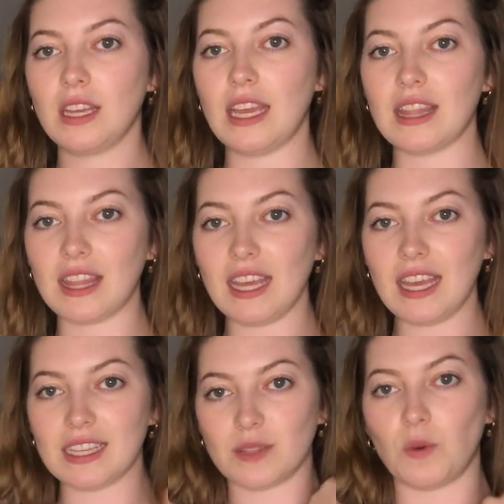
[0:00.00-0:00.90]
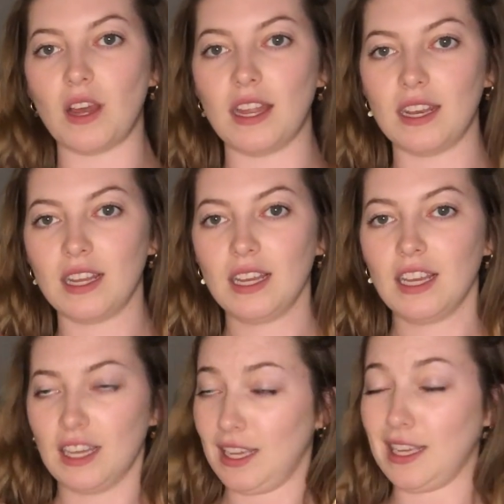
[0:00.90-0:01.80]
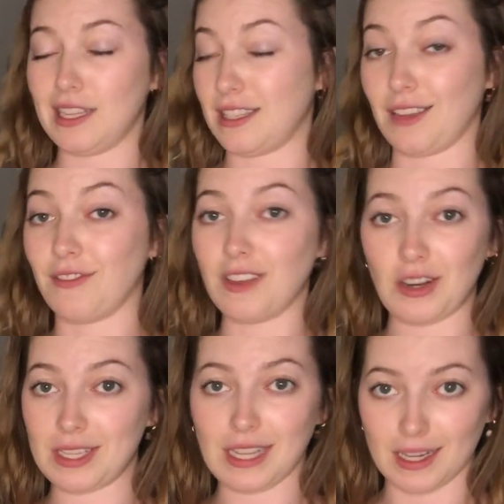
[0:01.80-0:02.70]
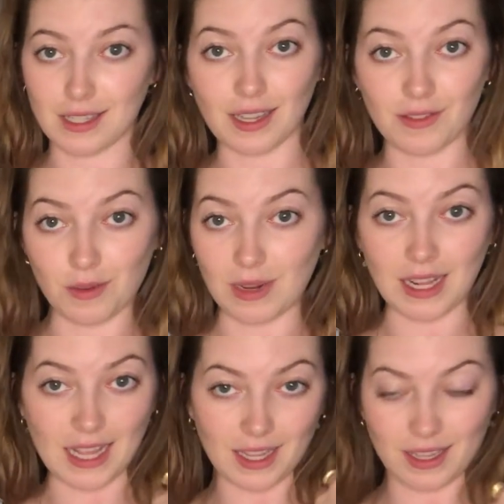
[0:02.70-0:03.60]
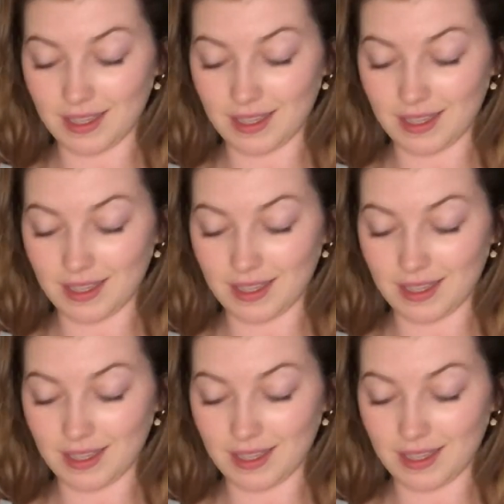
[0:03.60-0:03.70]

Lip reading: And this one is like very sexy if you want to, like,